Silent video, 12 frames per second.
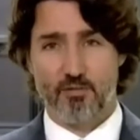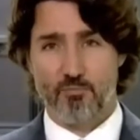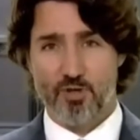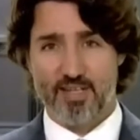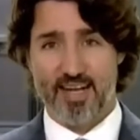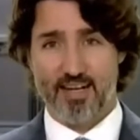
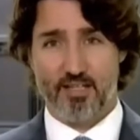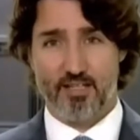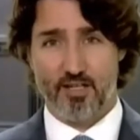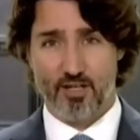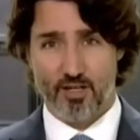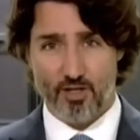protect
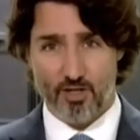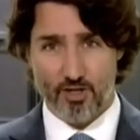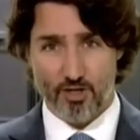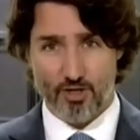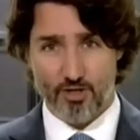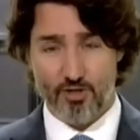
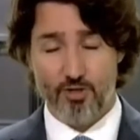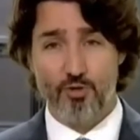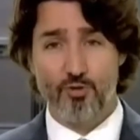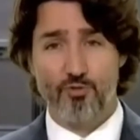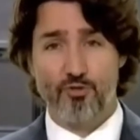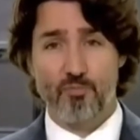
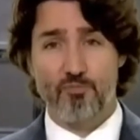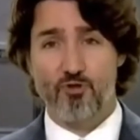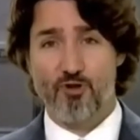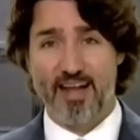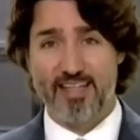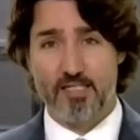you from
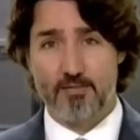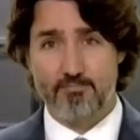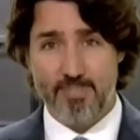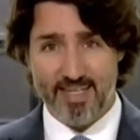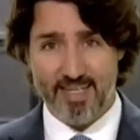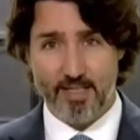
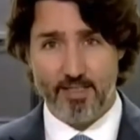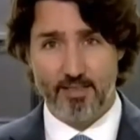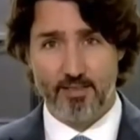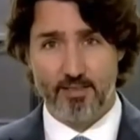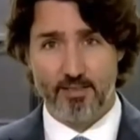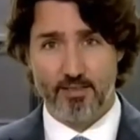transmitting
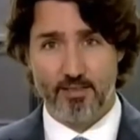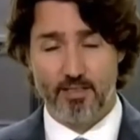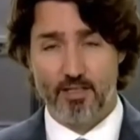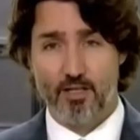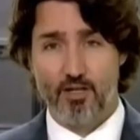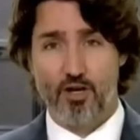
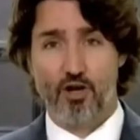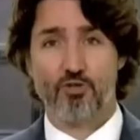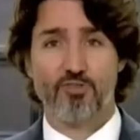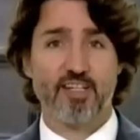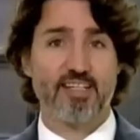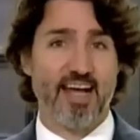
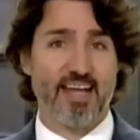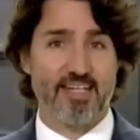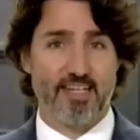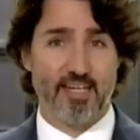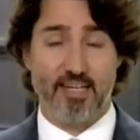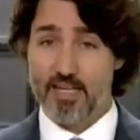COVID
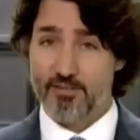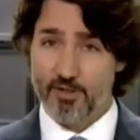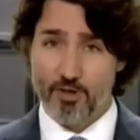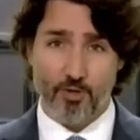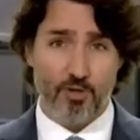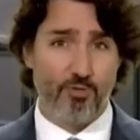19, even
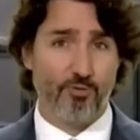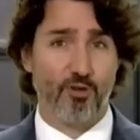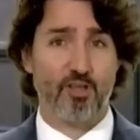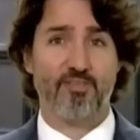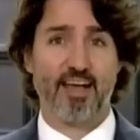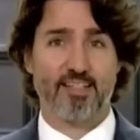though you're
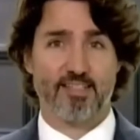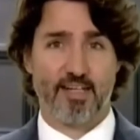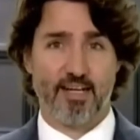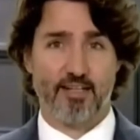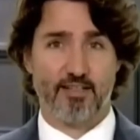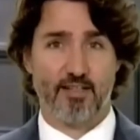fully
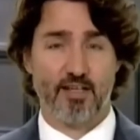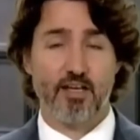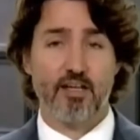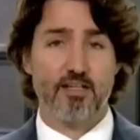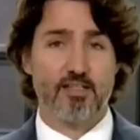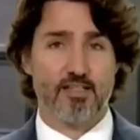vaccinated,
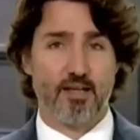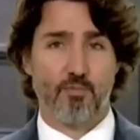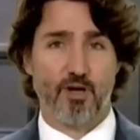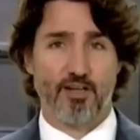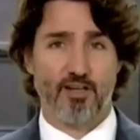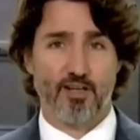to
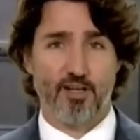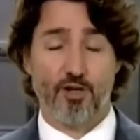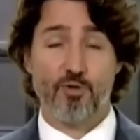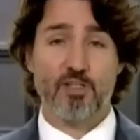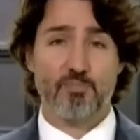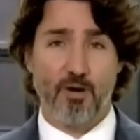someone
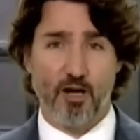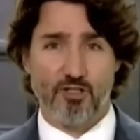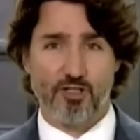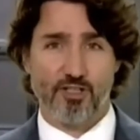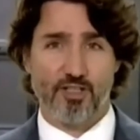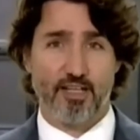who is
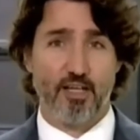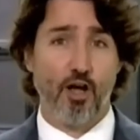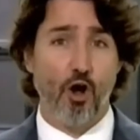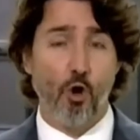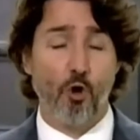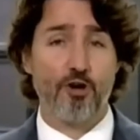partially
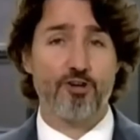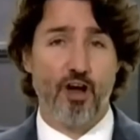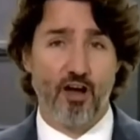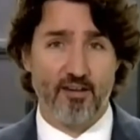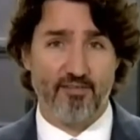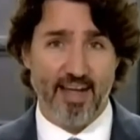or
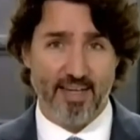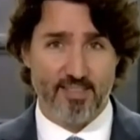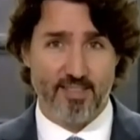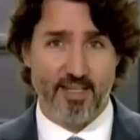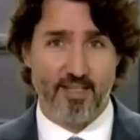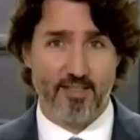not
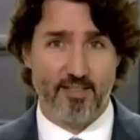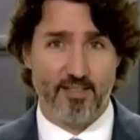vaccinated.